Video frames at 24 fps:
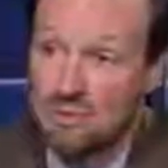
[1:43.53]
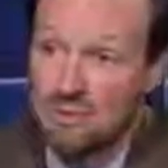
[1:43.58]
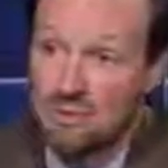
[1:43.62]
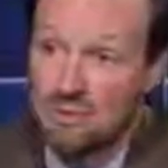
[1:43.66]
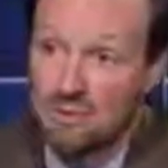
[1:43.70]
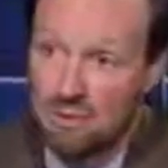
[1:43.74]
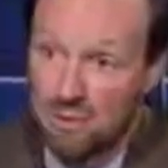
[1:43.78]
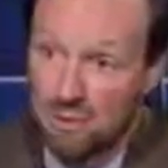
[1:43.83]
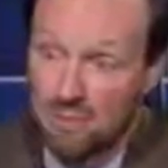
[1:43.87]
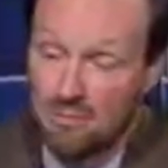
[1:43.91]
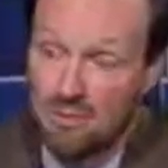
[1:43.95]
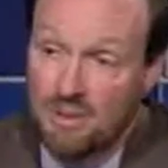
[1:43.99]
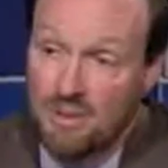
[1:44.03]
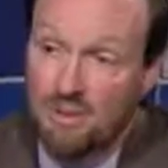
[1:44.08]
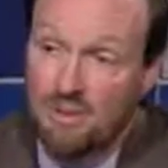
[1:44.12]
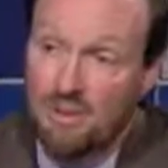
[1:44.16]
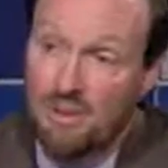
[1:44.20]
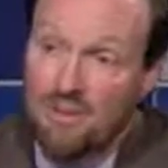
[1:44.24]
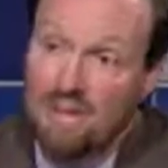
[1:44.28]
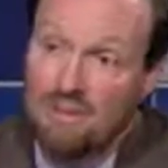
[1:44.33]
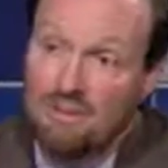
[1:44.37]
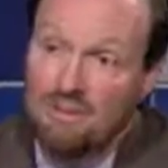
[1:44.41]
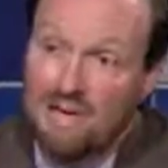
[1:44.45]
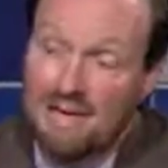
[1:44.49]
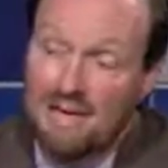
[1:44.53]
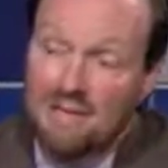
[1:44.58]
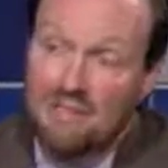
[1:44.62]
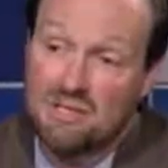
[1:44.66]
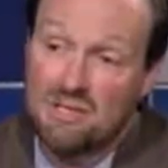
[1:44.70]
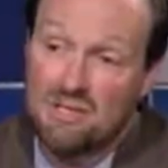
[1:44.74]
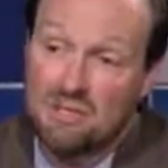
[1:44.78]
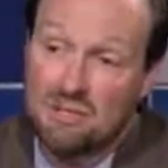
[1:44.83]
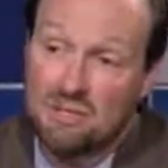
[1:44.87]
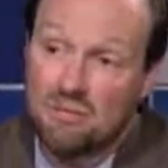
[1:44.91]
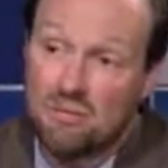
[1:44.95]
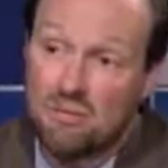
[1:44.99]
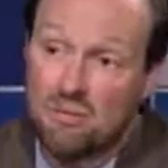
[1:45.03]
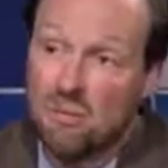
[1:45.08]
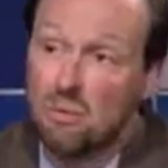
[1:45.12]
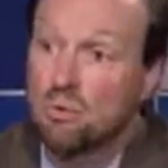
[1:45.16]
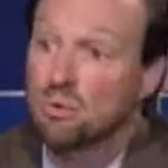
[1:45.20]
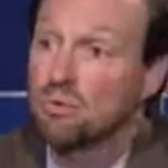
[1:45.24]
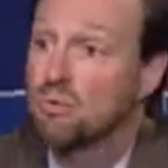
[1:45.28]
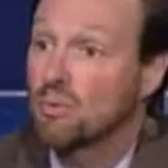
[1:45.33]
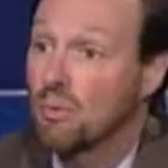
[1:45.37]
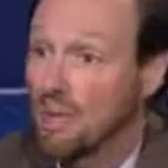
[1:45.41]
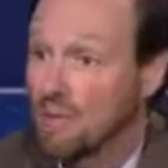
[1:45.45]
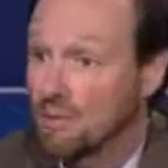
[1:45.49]
young people, have access to
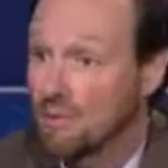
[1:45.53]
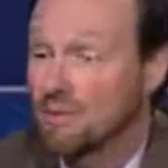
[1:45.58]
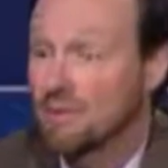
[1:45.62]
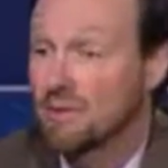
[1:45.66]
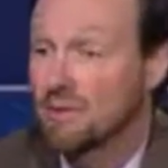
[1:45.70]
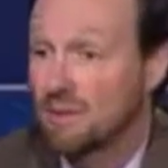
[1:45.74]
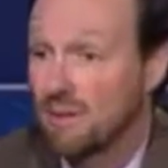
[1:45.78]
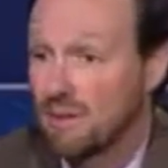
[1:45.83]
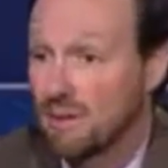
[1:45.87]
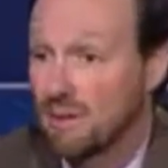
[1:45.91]
food throughout the year.